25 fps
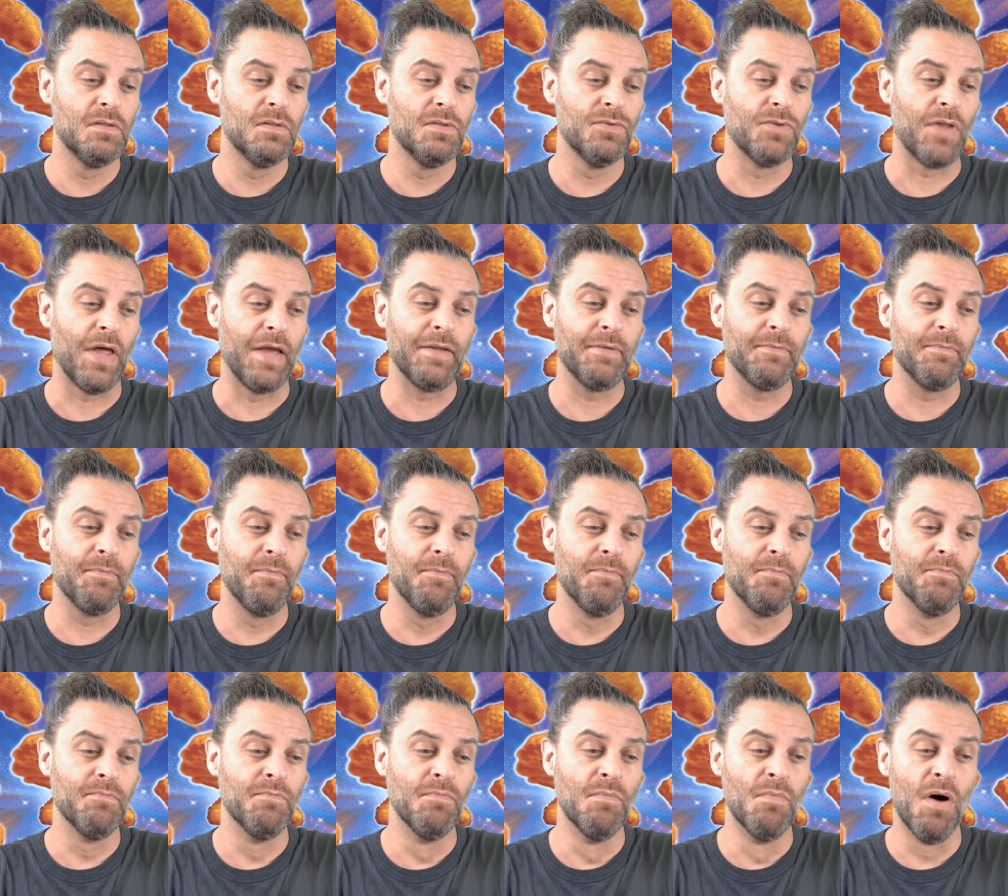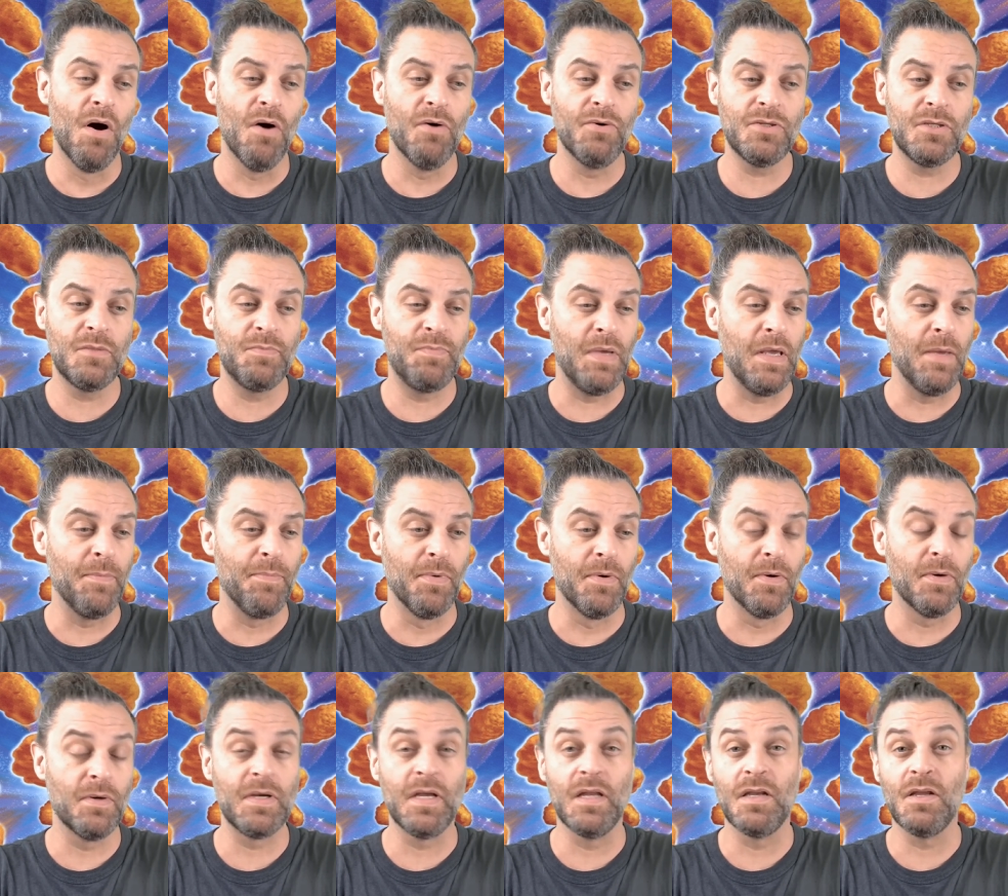like most
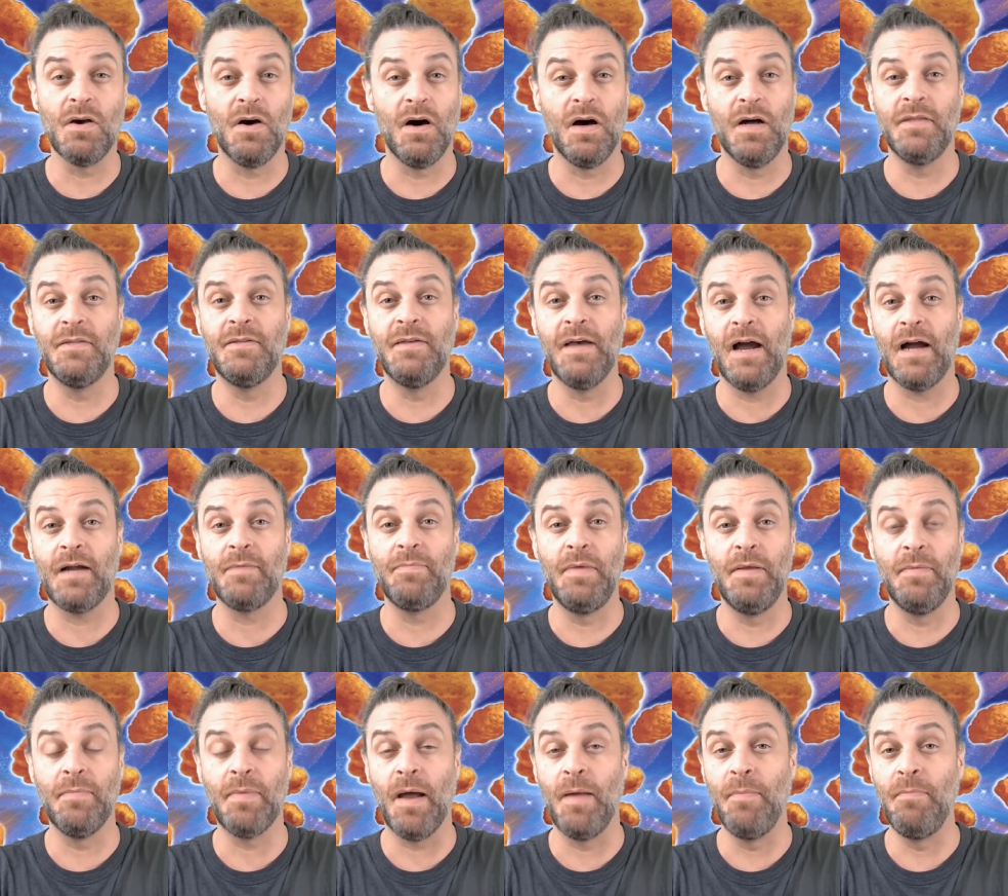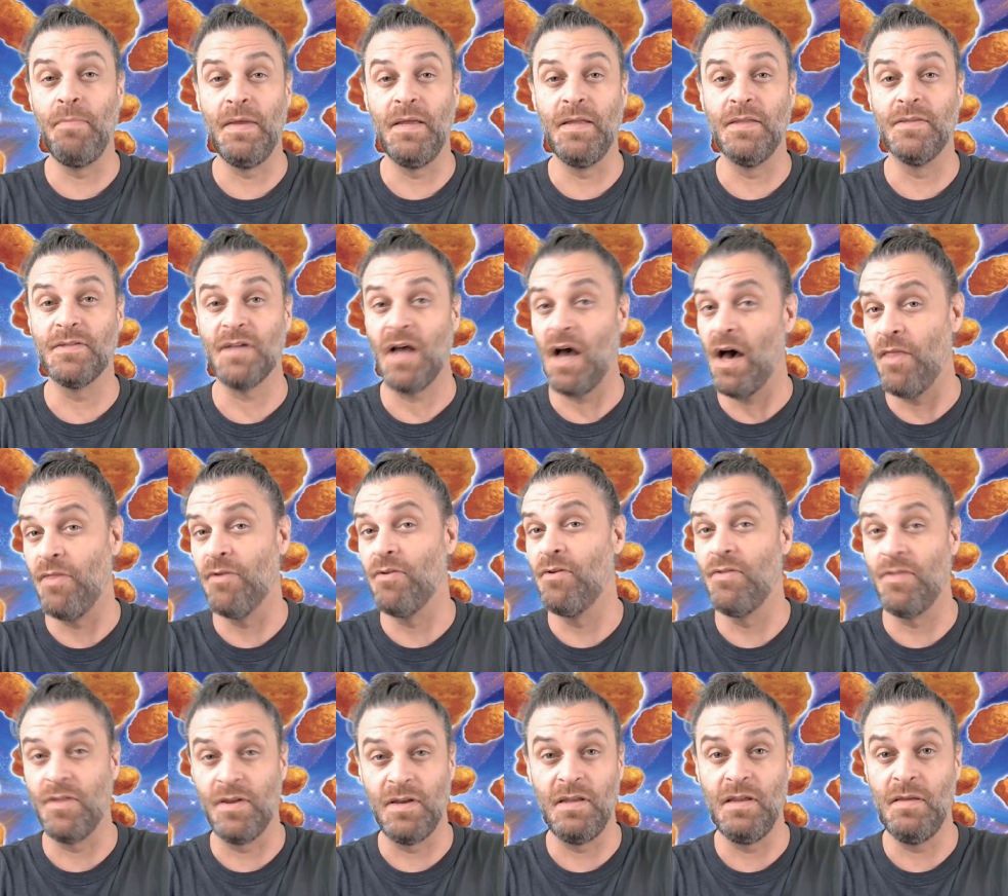people can contact me by means other
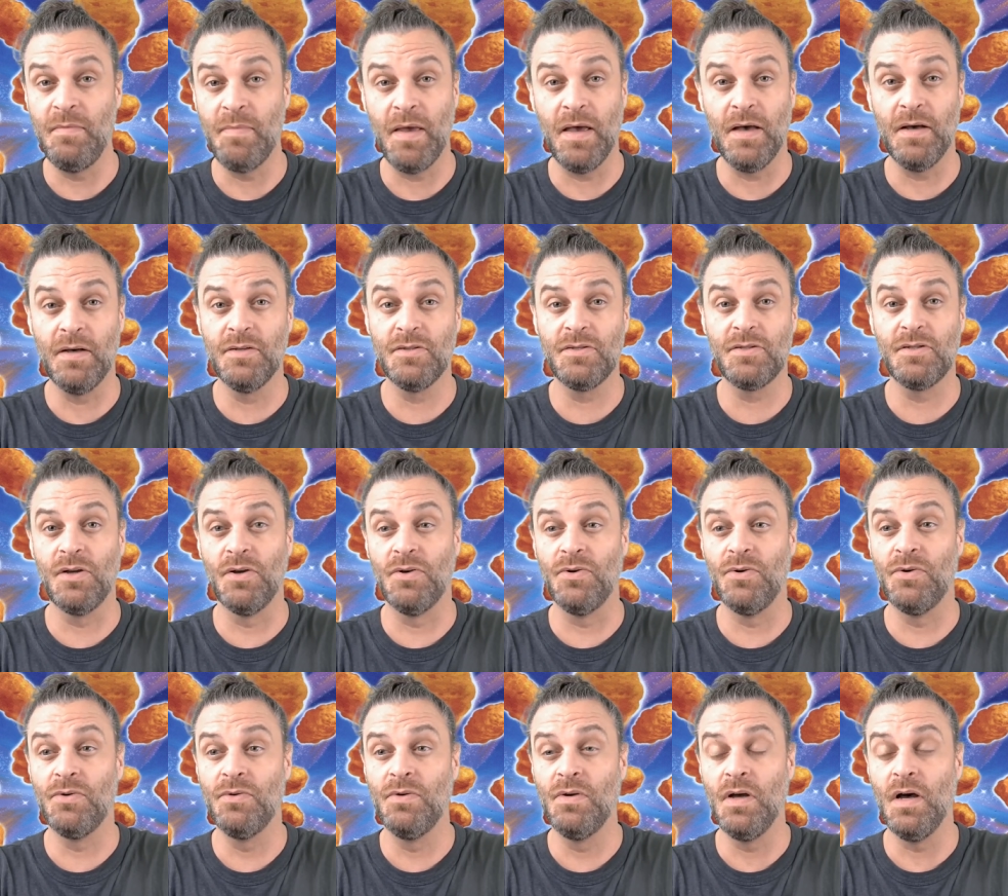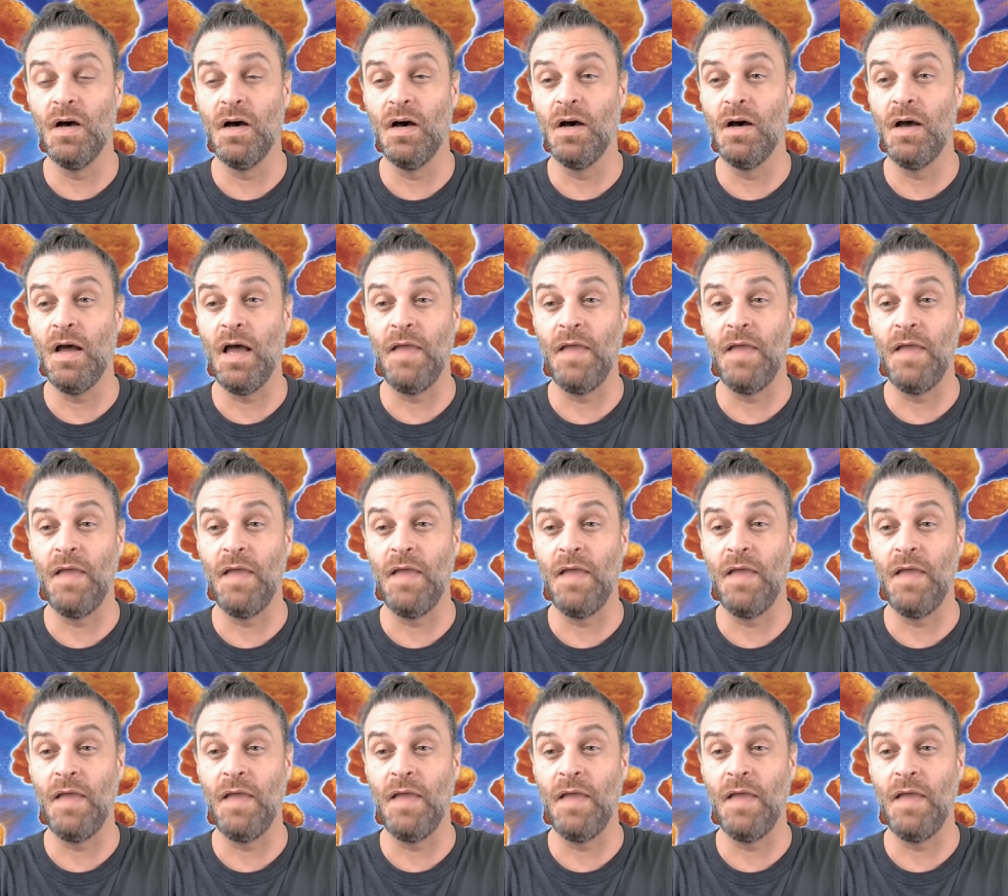than email so uh,